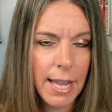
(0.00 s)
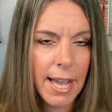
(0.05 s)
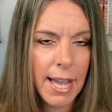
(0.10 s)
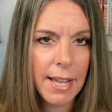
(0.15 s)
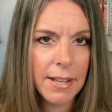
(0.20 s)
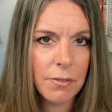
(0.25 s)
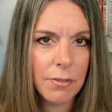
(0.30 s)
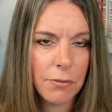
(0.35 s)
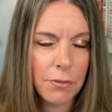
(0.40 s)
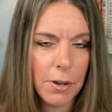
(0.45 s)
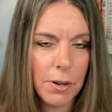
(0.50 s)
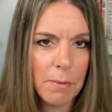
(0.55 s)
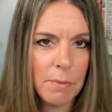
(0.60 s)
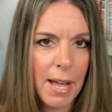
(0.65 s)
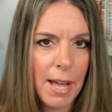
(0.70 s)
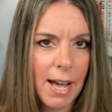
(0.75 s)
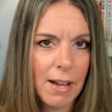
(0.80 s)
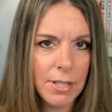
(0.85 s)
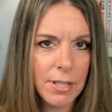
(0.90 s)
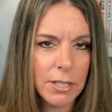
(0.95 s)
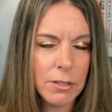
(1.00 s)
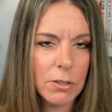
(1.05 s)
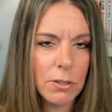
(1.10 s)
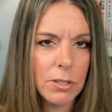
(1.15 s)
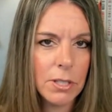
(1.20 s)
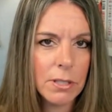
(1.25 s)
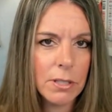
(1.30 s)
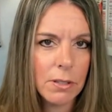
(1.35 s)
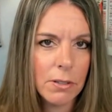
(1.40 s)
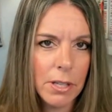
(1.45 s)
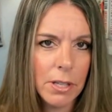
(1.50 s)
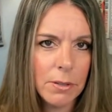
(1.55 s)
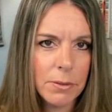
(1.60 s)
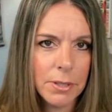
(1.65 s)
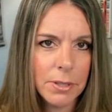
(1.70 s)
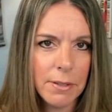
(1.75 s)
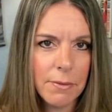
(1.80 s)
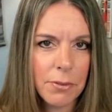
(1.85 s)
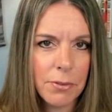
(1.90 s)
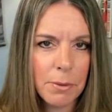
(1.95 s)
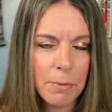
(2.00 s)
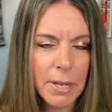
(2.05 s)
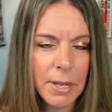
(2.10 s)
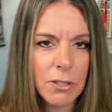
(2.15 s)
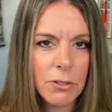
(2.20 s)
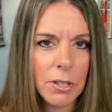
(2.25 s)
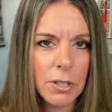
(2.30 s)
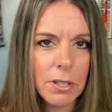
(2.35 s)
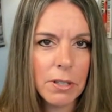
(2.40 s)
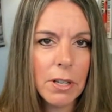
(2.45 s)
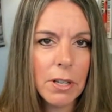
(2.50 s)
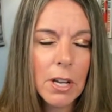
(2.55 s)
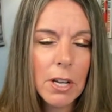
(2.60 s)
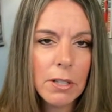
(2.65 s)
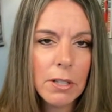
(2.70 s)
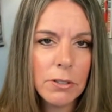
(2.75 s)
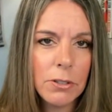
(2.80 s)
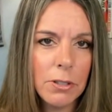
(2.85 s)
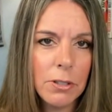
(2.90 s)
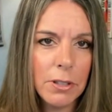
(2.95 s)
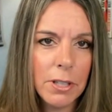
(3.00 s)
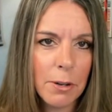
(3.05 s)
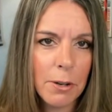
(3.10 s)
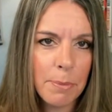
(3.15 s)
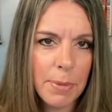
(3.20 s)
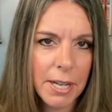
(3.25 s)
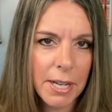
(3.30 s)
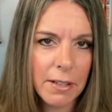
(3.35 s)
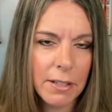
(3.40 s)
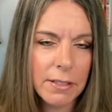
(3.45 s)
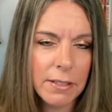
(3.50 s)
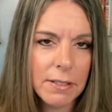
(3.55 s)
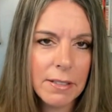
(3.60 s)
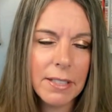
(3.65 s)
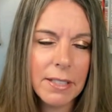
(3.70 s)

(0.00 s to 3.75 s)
and from having to disclose information to their parents.